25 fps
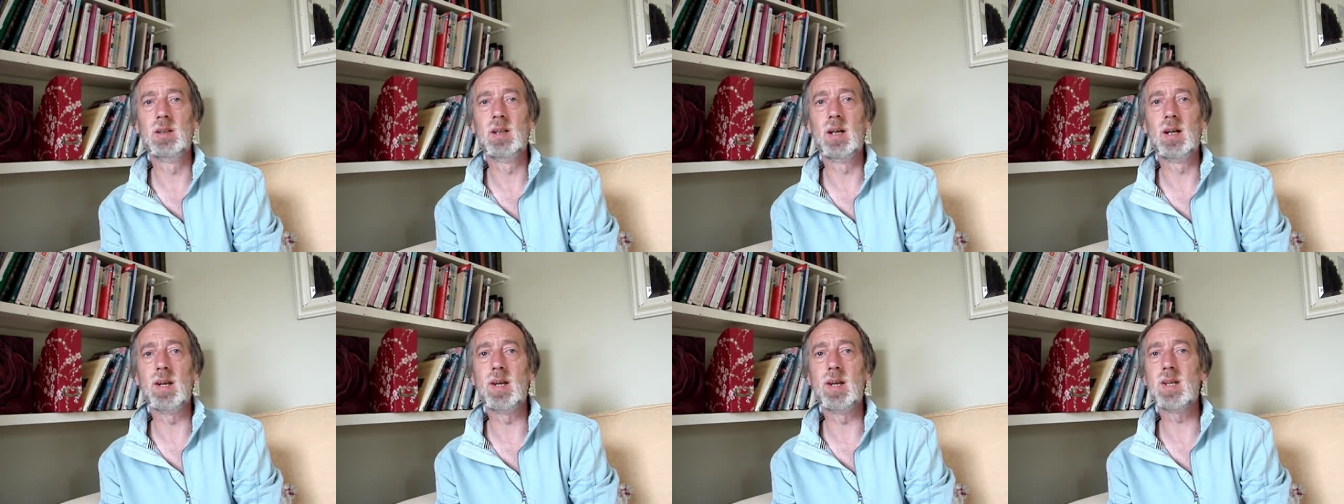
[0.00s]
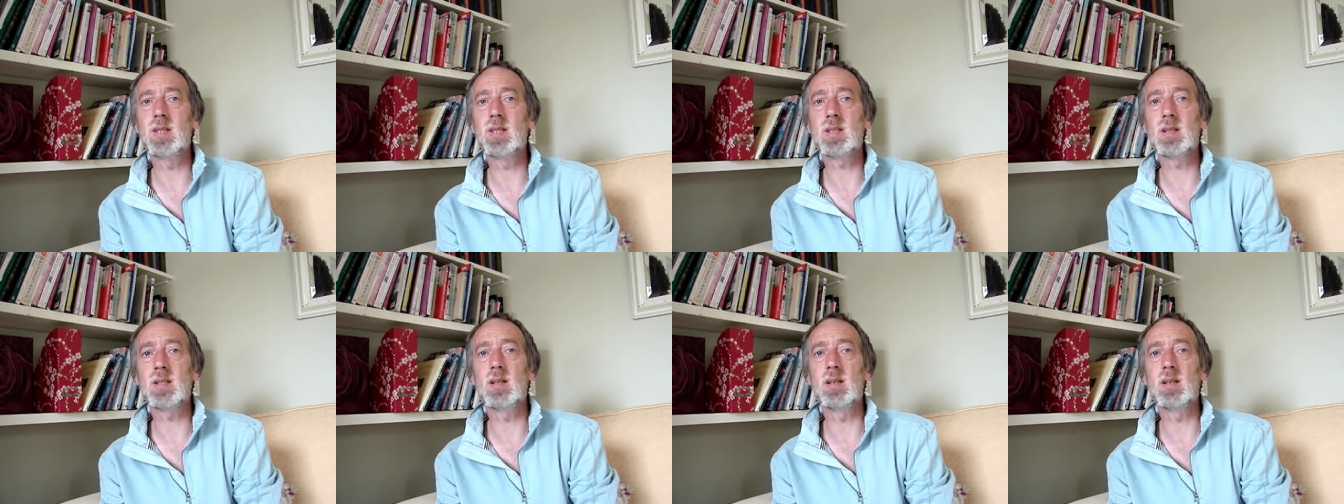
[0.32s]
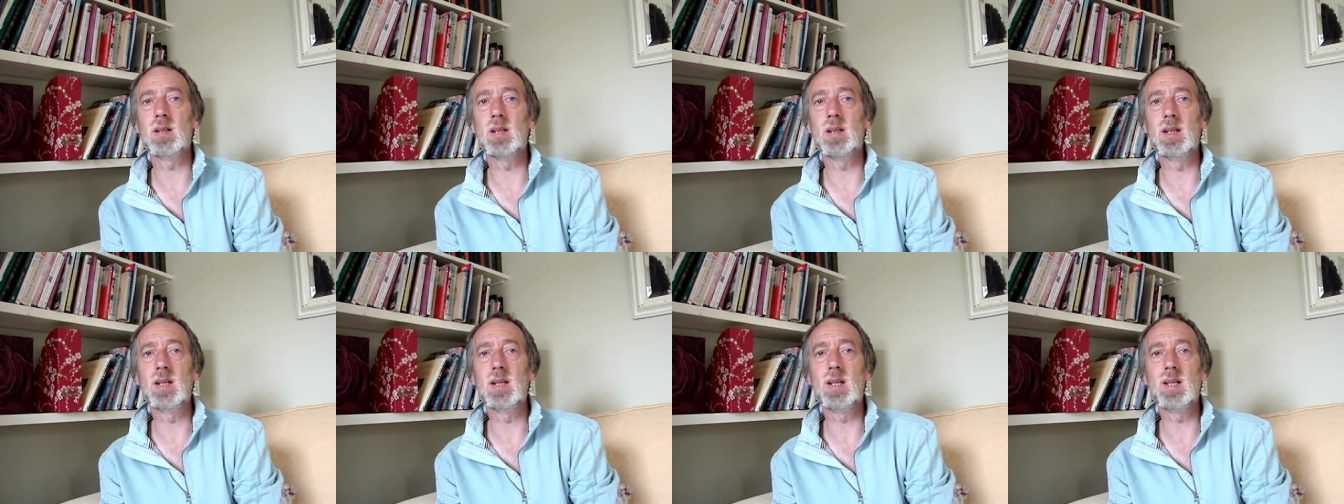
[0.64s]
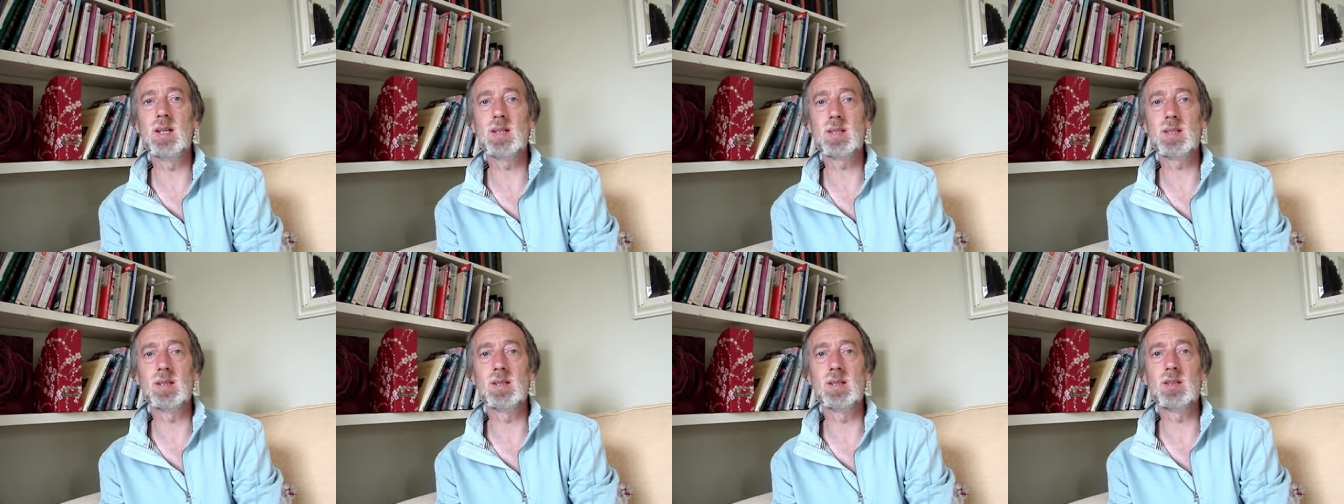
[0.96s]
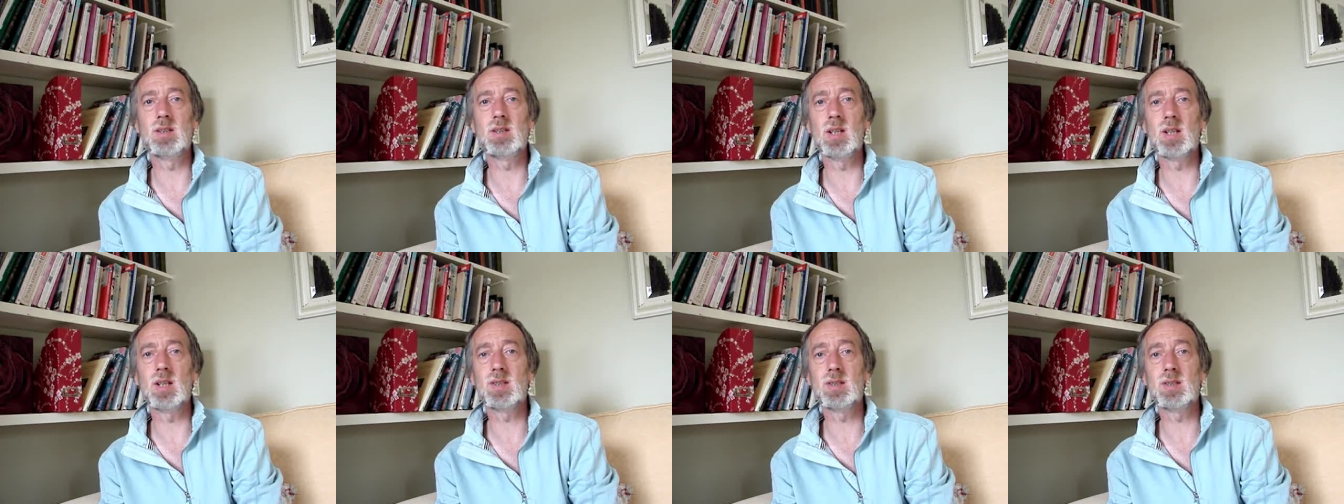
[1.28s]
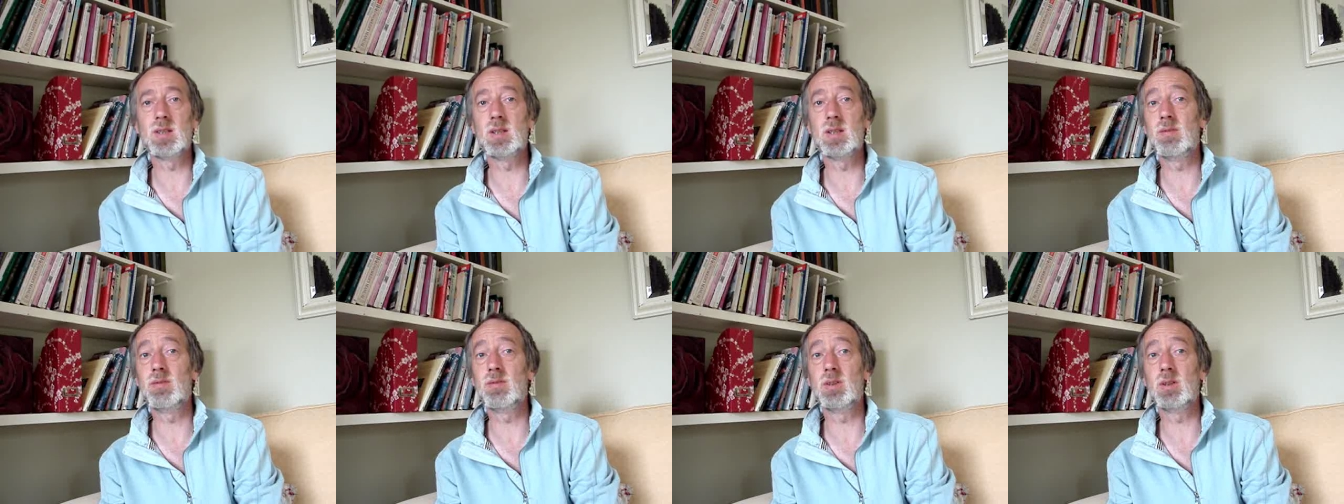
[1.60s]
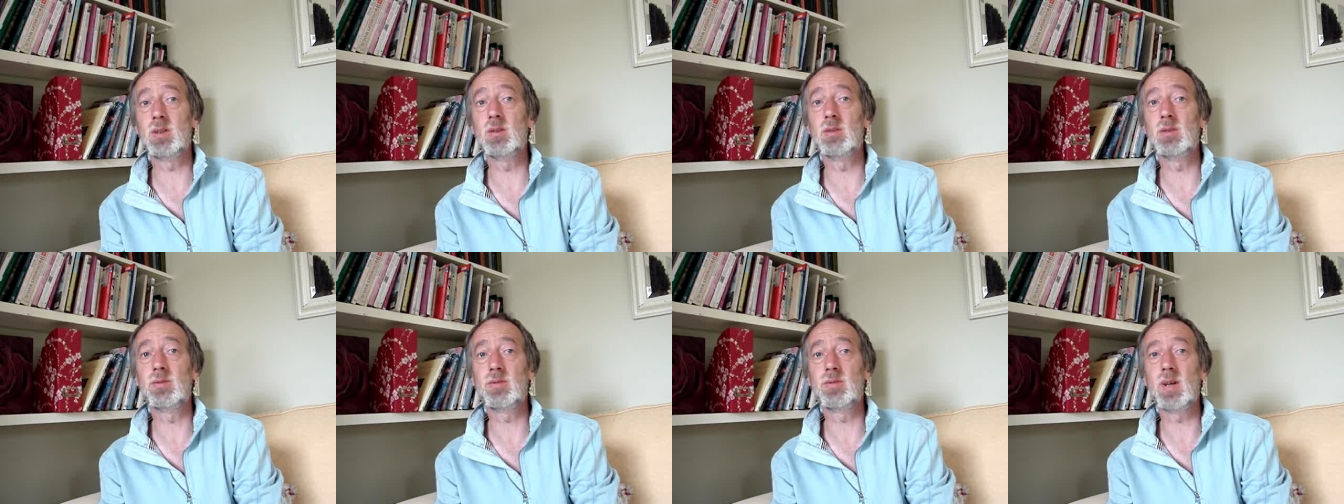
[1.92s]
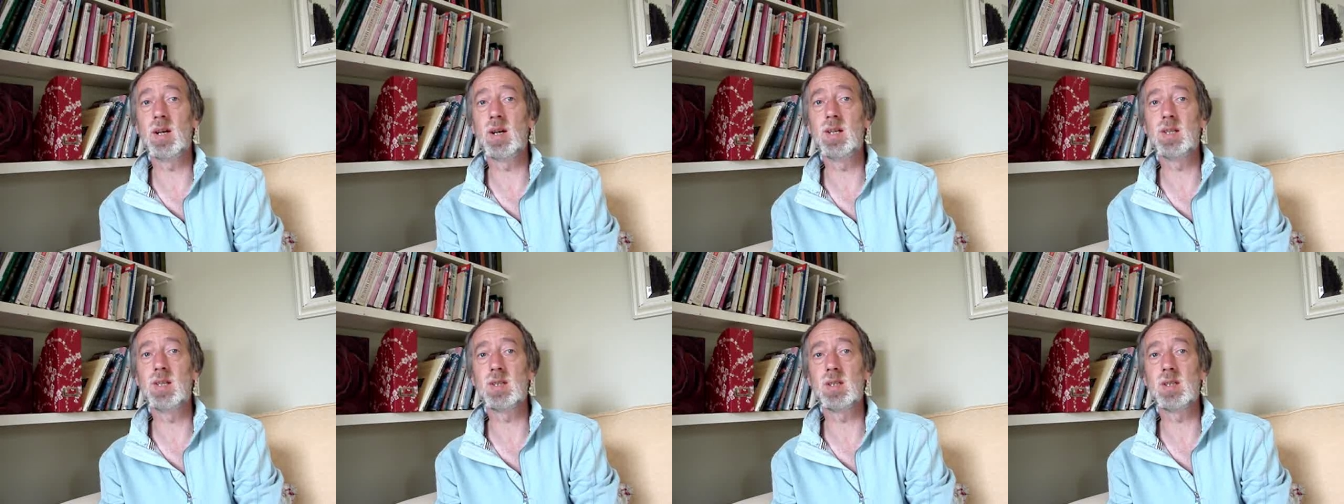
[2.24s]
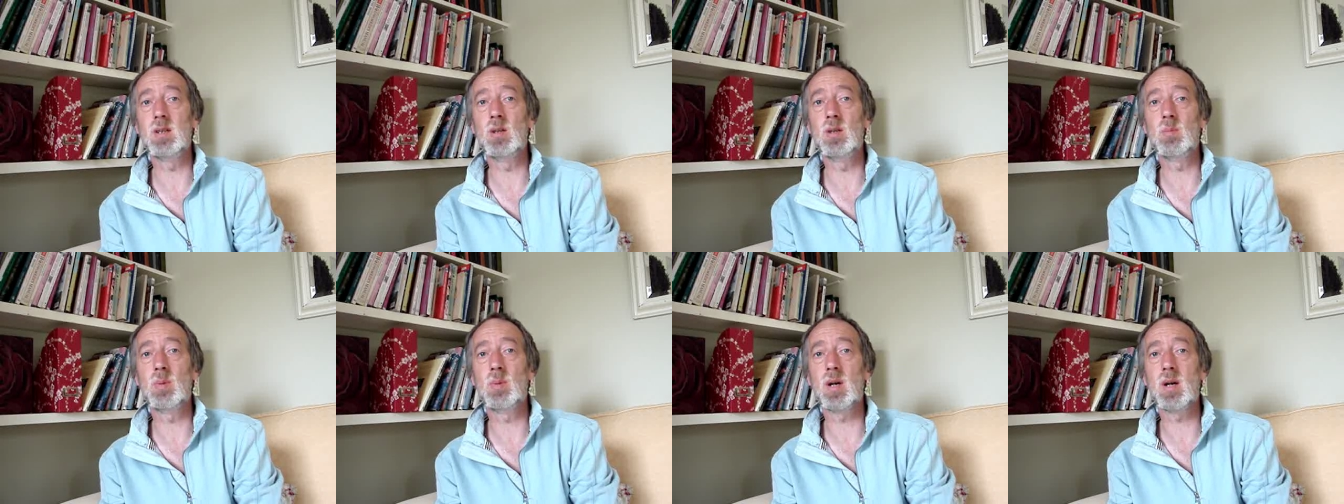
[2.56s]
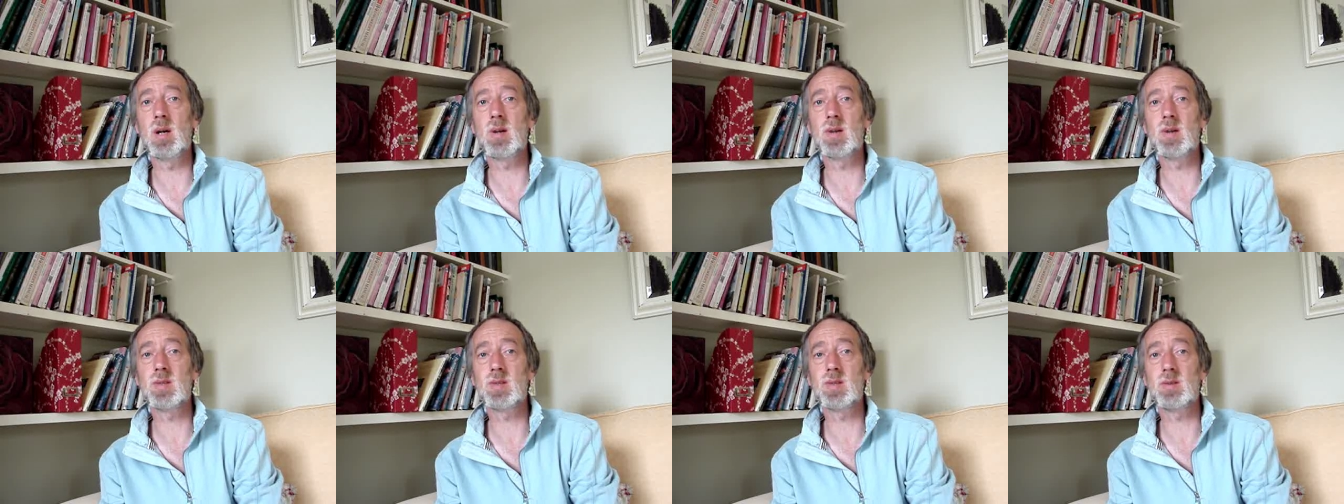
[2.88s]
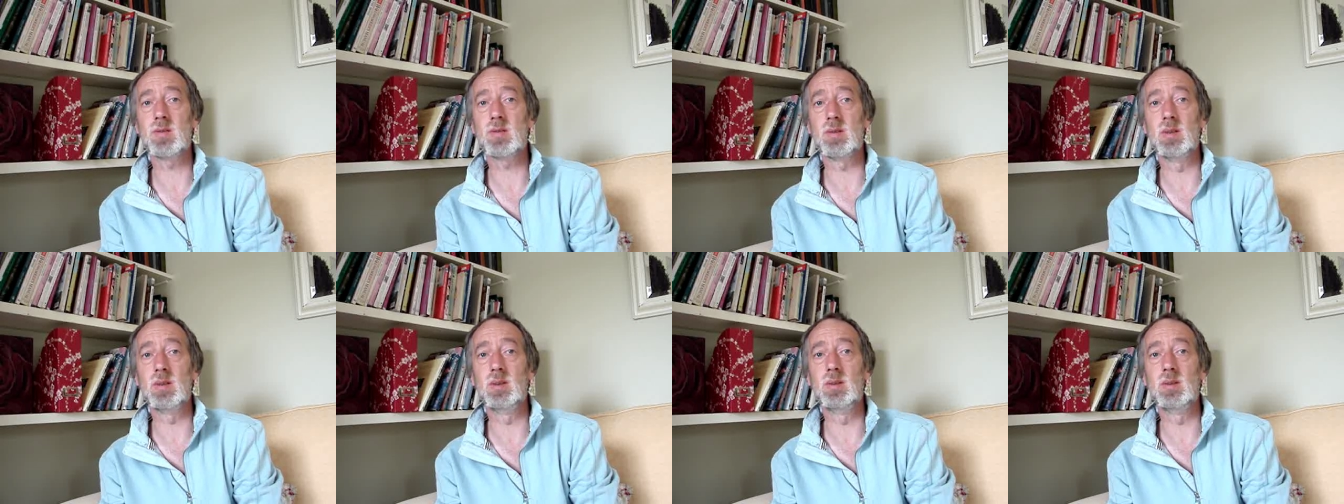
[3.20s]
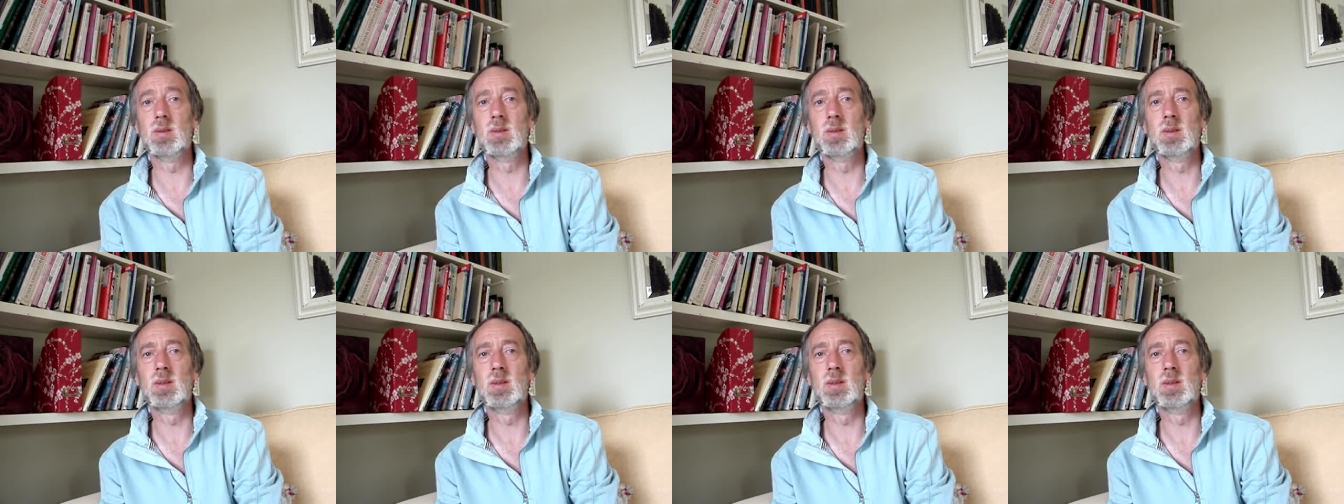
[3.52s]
and it certainly isn't just a difficult phase that you pass through.